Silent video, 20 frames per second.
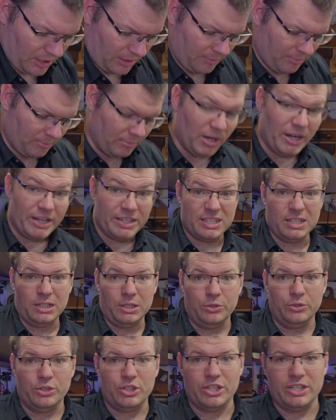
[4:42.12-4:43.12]
my
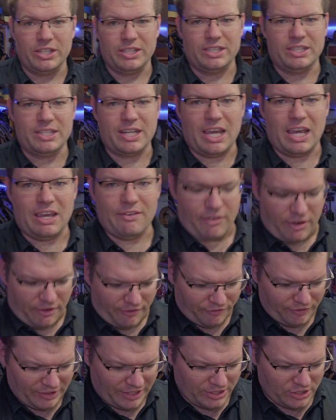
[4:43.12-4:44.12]
solution is to have a
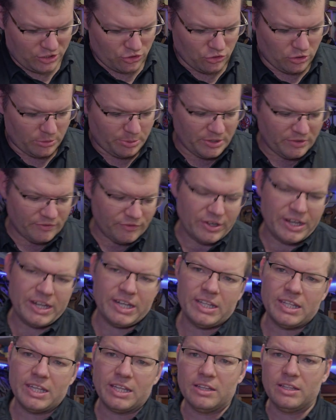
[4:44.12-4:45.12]
flat strop, and for
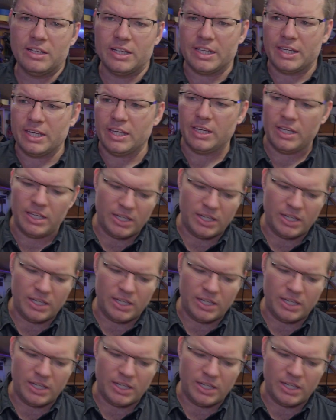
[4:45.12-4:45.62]
anything like